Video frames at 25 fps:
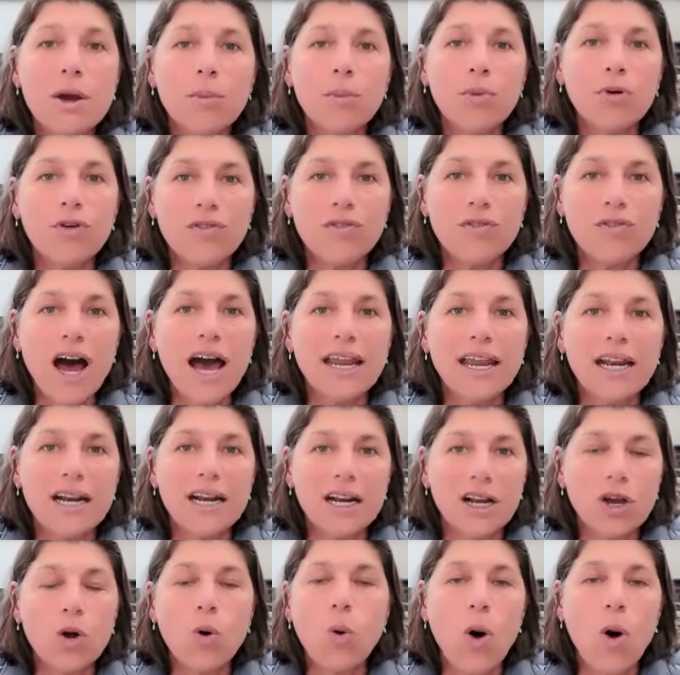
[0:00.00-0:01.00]

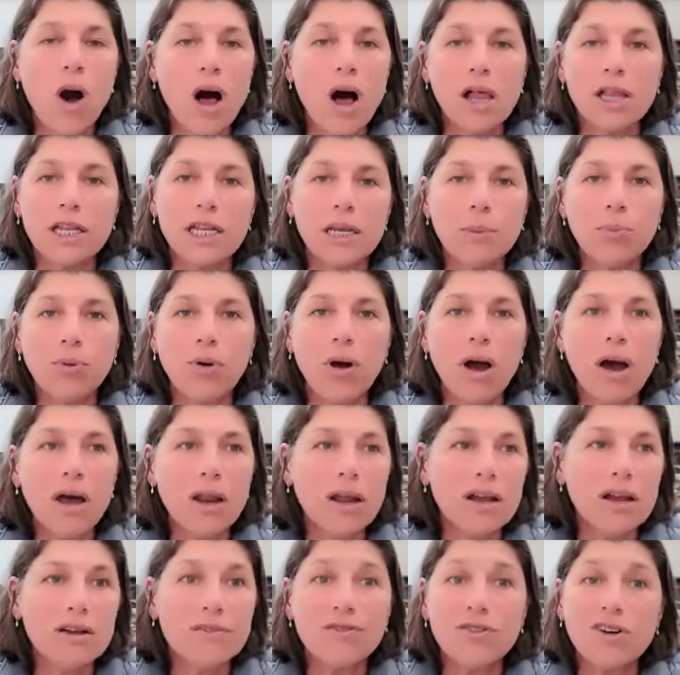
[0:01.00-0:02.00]
provided a quality
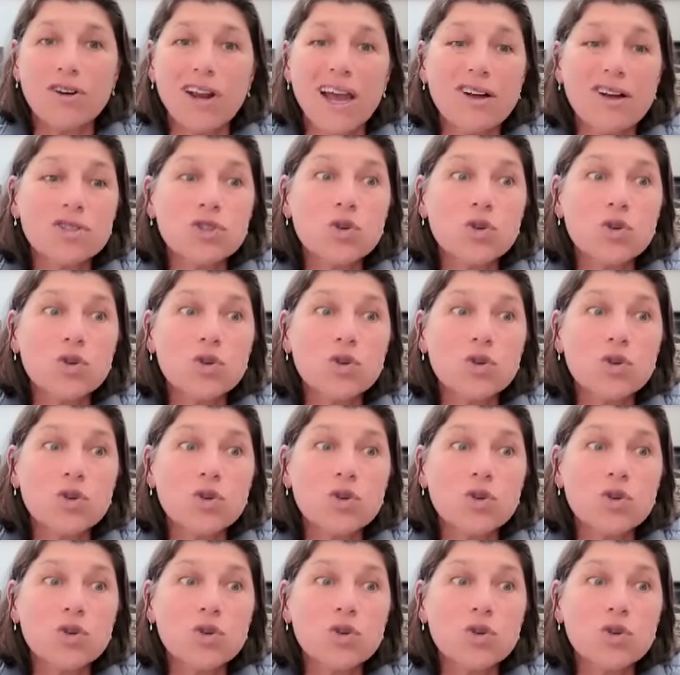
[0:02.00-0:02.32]
product for now